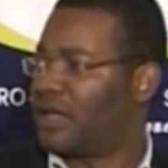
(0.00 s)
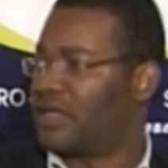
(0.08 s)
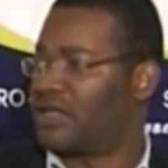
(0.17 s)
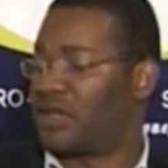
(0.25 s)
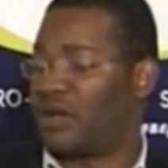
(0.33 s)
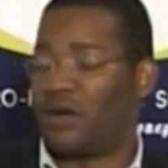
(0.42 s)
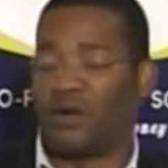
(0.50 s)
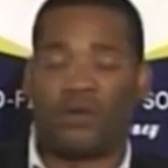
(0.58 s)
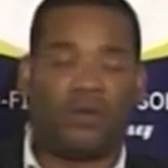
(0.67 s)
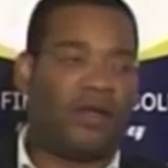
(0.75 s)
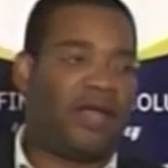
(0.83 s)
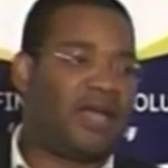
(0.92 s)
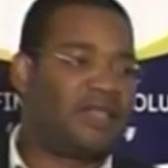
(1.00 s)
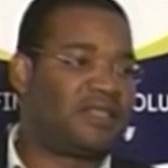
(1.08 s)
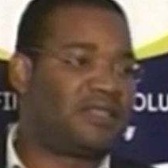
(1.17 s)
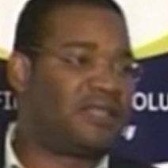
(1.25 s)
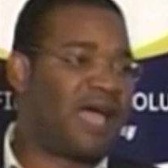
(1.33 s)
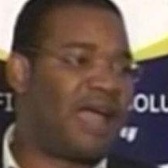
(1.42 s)
So
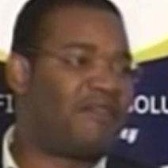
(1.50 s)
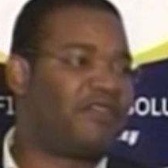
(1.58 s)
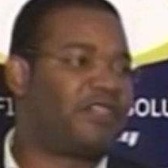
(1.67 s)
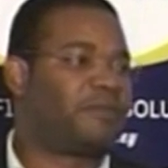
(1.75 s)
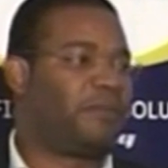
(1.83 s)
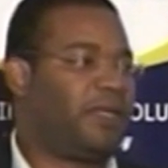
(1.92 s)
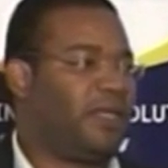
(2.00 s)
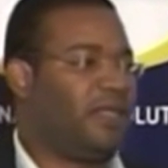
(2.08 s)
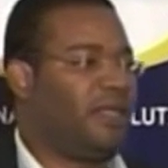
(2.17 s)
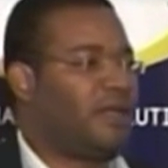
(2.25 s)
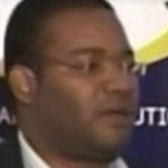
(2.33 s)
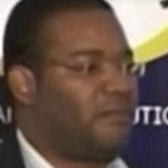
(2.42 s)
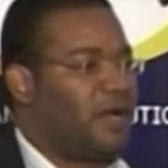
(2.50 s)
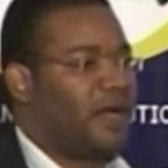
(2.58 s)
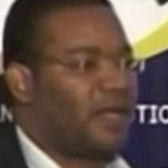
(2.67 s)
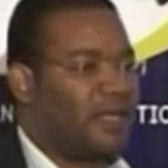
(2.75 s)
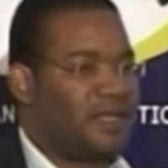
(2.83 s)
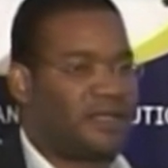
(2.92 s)
whereas the average PE on the
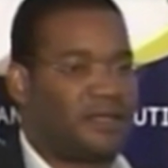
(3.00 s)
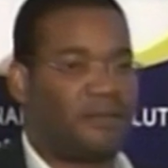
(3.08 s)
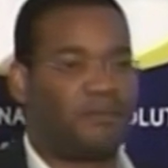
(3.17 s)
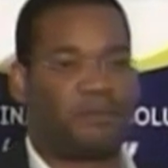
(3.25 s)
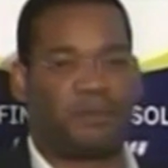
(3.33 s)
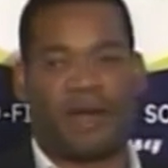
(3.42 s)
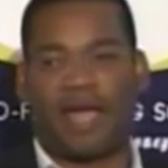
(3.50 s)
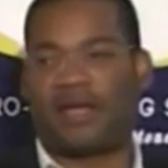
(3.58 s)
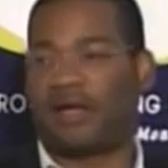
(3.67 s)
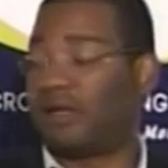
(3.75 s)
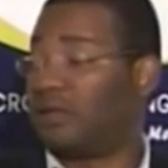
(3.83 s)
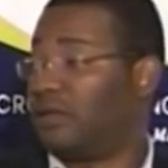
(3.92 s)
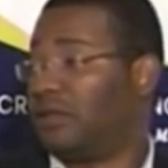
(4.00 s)
market prior